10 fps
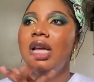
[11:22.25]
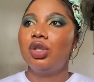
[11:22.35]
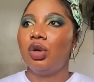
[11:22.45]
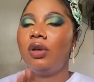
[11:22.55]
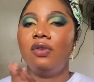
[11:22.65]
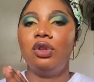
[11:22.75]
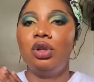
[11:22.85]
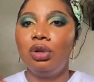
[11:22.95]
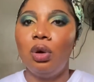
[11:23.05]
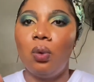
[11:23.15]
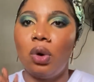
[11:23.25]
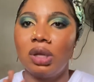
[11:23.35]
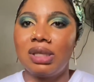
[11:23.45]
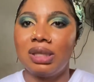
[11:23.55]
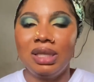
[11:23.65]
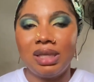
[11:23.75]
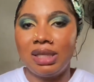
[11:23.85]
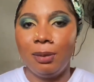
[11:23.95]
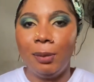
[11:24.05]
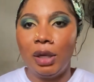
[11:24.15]
So if you don't know what this is
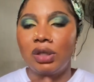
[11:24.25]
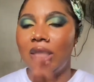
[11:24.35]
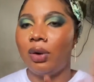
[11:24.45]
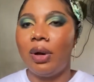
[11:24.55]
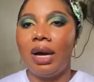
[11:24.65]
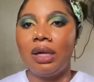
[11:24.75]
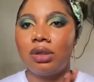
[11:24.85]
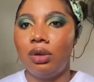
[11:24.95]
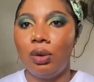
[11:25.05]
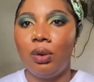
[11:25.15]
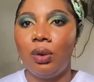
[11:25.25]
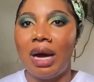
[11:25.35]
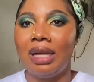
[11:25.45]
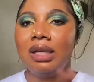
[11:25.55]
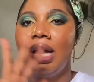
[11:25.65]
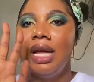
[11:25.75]
about, you can go ahead to Google and